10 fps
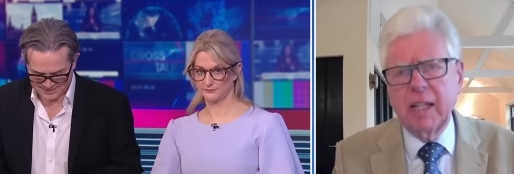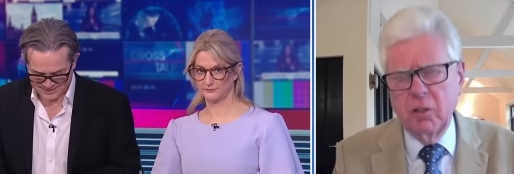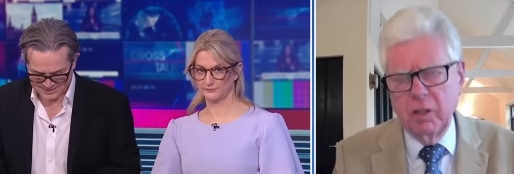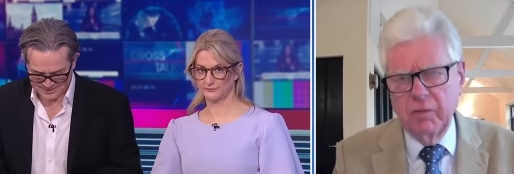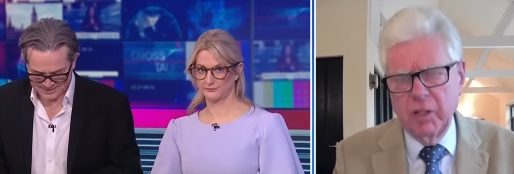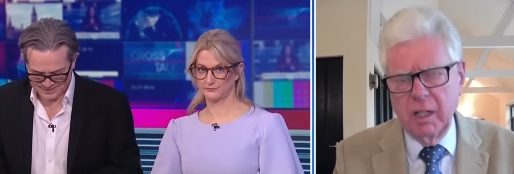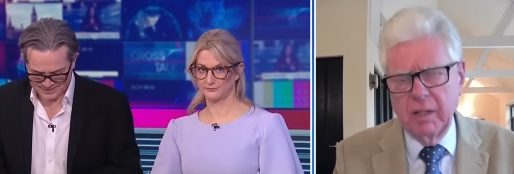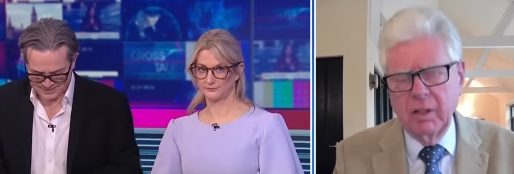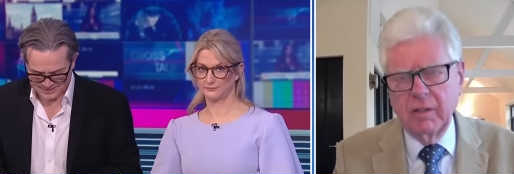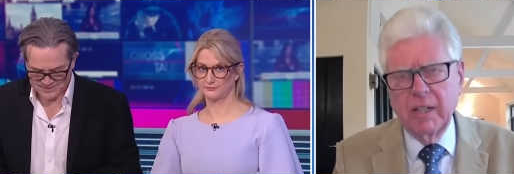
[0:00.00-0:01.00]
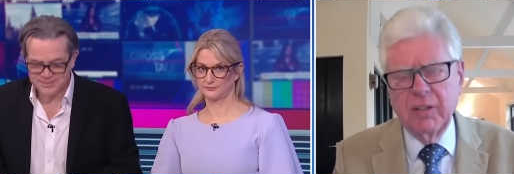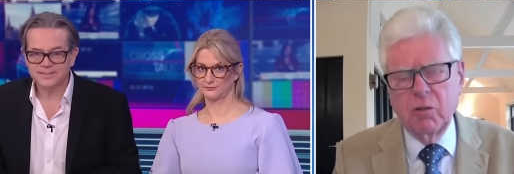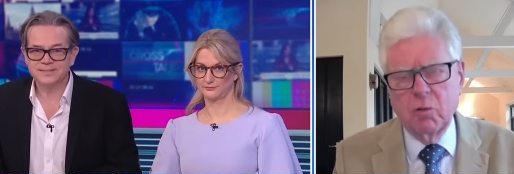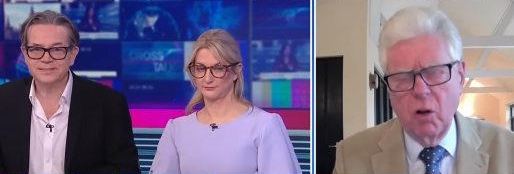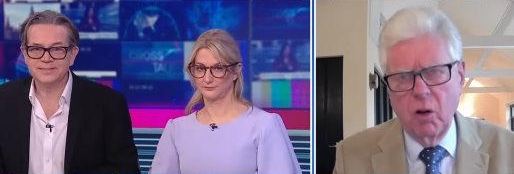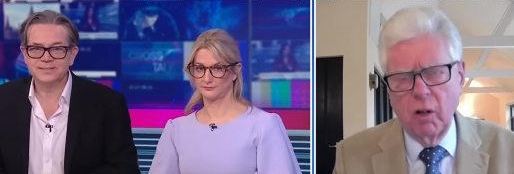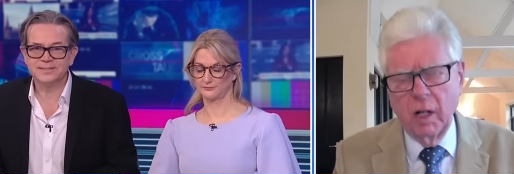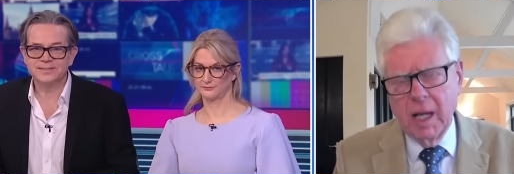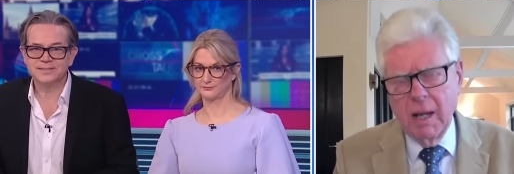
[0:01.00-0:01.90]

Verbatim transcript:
Speaker 1: they could have done, they did wrong.